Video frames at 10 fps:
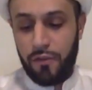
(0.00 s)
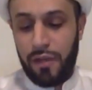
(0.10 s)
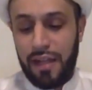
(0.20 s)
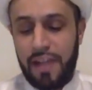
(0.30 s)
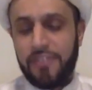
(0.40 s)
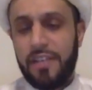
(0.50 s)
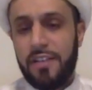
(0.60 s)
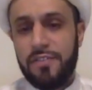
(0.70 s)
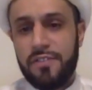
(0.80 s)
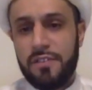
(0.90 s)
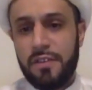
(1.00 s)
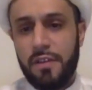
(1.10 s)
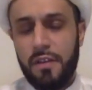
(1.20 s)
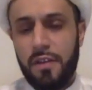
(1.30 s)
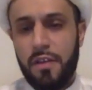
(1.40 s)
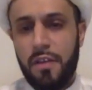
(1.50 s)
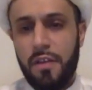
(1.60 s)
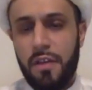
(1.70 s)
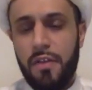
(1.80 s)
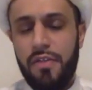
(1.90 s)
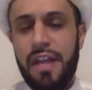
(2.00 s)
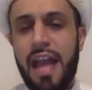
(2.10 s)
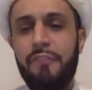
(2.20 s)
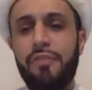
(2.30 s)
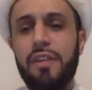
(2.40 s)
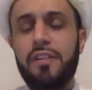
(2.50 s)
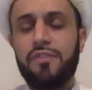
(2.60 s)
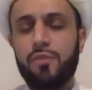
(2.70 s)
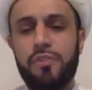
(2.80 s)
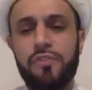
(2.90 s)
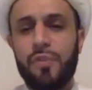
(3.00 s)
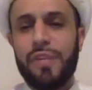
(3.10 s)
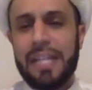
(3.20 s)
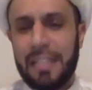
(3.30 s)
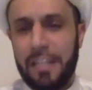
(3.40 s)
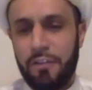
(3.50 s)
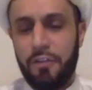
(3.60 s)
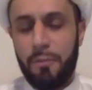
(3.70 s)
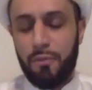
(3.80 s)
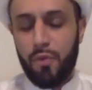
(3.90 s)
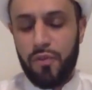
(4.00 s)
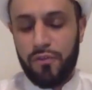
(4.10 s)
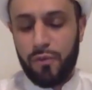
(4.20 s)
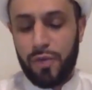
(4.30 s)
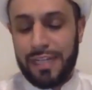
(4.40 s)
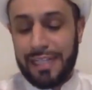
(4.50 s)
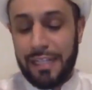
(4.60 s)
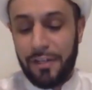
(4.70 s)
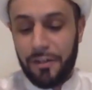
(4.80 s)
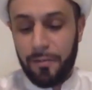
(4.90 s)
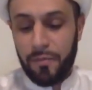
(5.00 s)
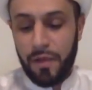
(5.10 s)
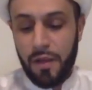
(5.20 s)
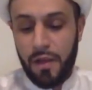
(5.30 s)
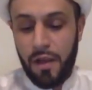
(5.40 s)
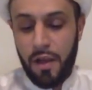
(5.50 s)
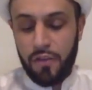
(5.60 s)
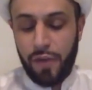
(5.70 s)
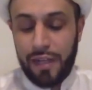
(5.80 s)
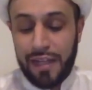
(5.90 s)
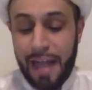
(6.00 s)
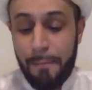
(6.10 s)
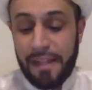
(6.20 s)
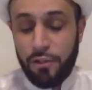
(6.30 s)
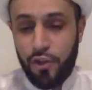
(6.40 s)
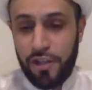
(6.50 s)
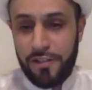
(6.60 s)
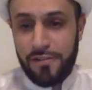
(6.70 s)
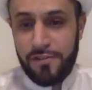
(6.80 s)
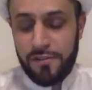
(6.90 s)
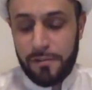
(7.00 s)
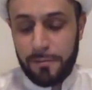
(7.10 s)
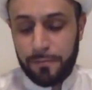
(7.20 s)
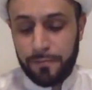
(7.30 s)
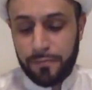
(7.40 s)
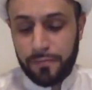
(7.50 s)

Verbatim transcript: So Allah says, the evidence was very clear, the proofs were clear. So Allah mentions